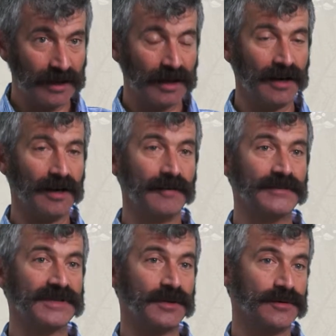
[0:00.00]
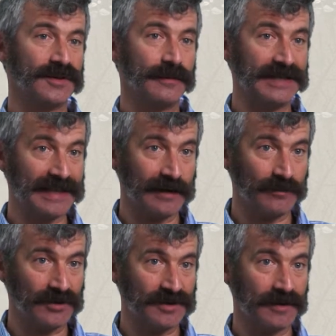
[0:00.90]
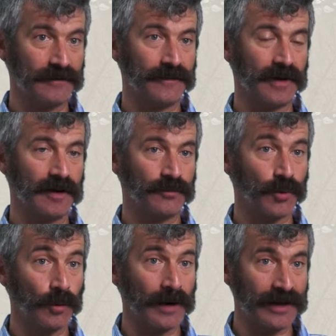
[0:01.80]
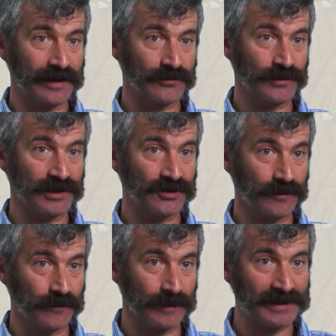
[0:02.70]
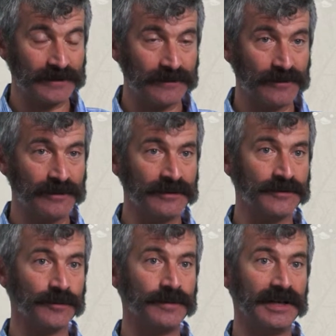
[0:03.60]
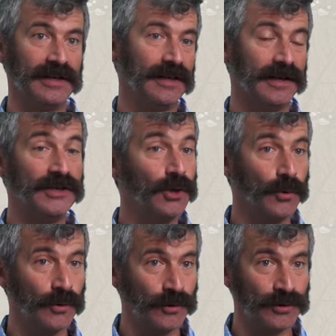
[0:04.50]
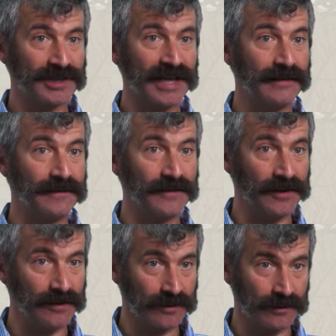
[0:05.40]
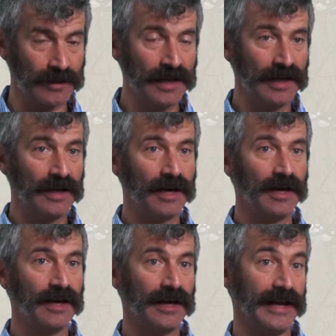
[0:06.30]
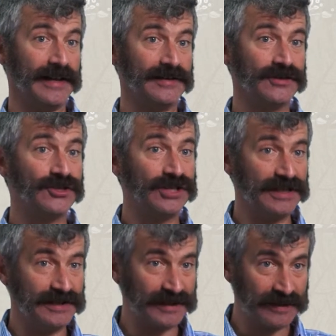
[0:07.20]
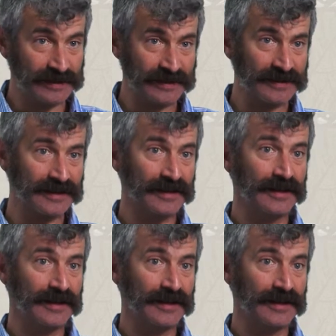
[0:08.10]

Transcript: Um, so, some examples of uh, probiotic traditional fermented foods would be uh, yogurt, kefir, uh, and cheeses